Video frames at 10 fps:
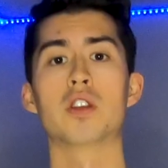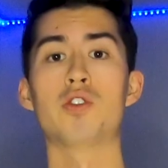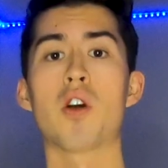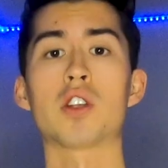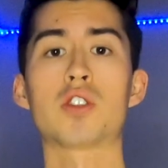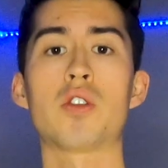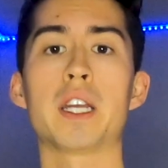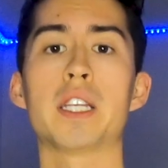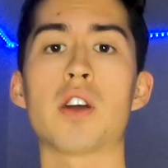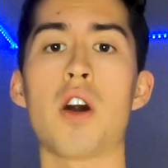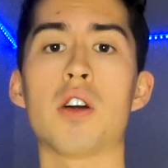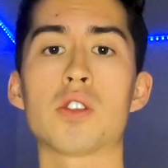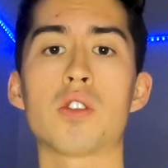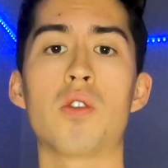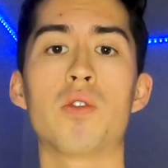The drawstring is
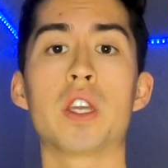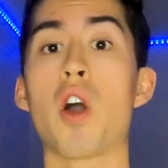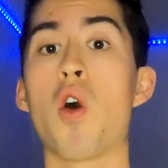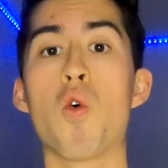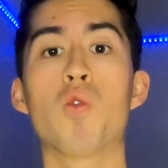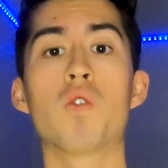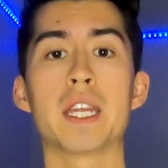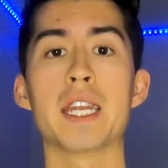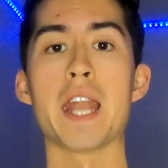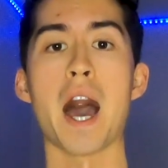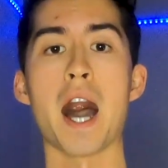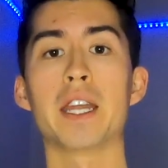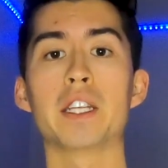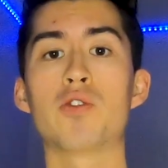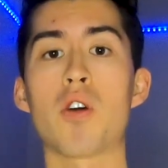also the only
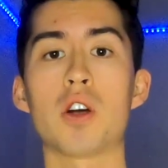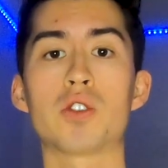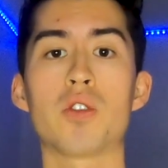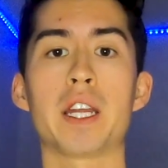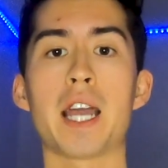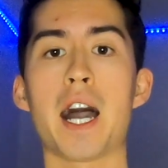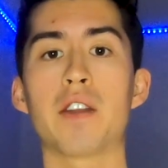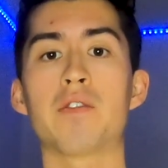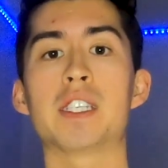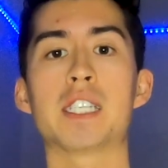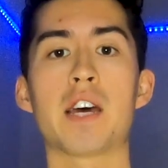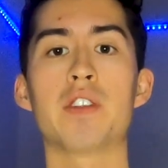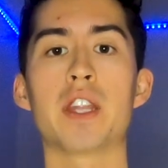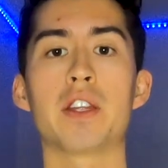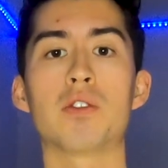knotted drawstring out of the
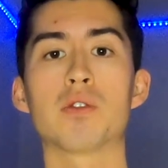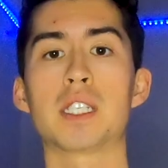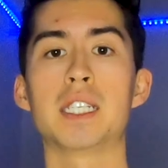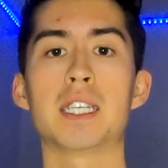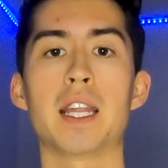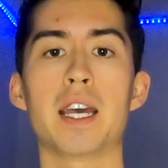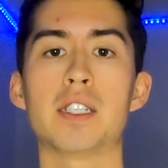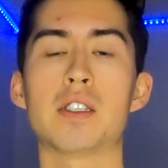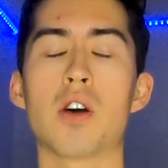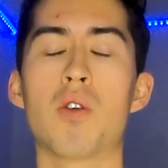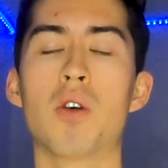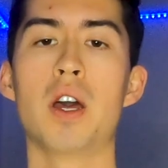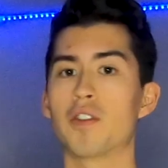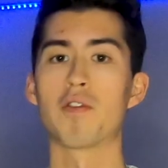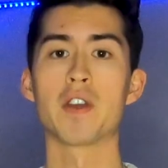7 that you'll see today. So
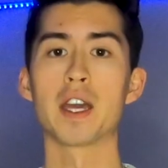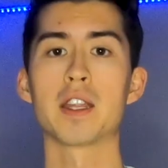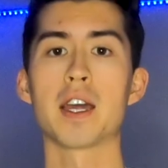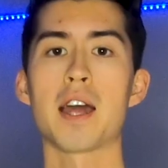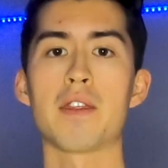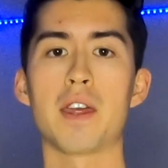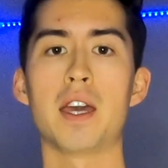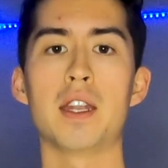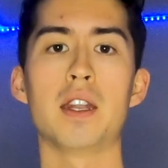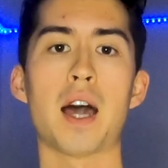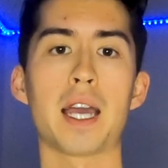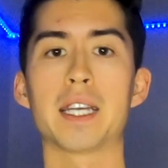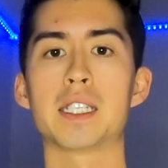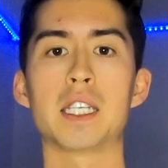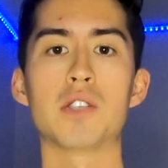if you're a fan of that, then I
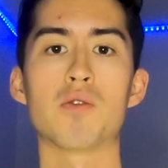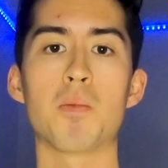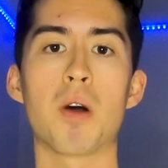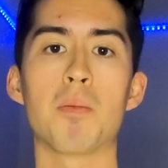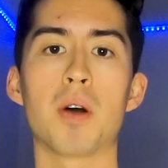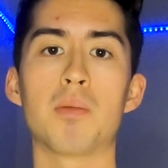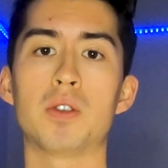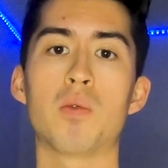guess these would bump up